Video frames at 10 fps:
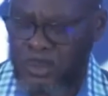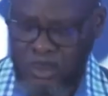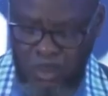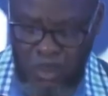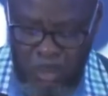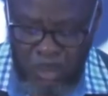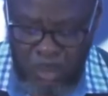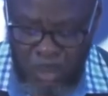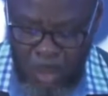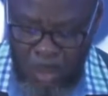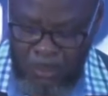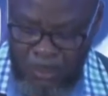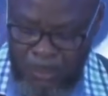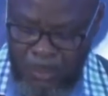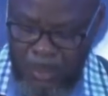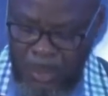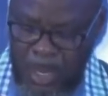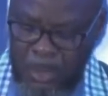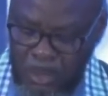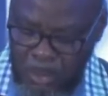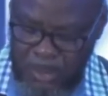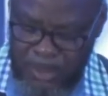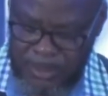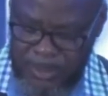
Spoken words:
towards love and goodness,